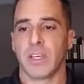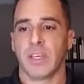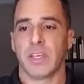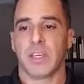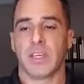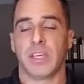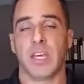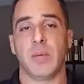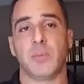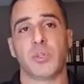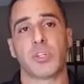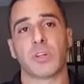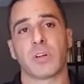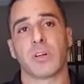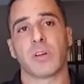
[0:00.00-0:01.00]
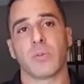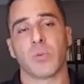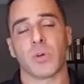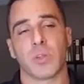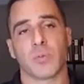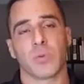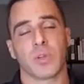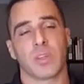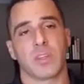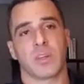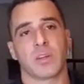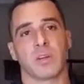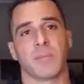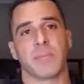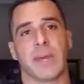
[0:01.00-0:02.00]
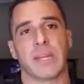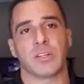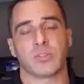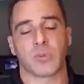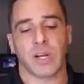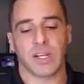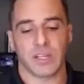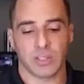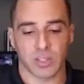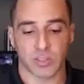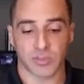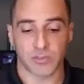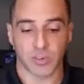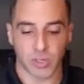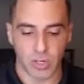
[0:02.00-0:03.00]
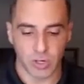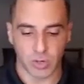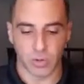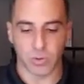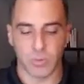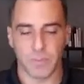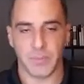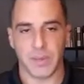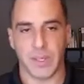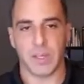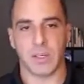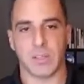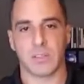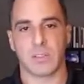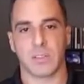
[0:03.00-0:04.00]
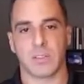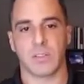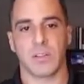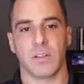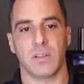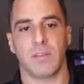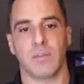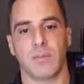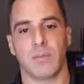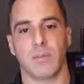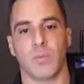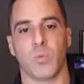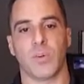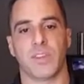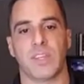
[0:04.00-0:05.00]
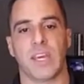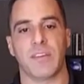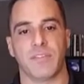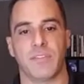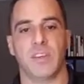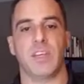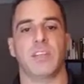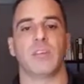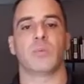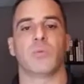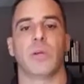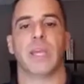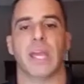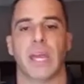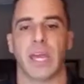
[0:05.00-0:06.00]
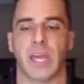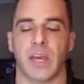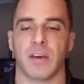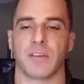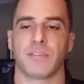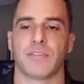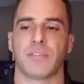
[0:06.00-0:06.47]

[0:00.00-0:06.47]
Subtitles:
Keeps what the managed routing does for you is, with that fee that we have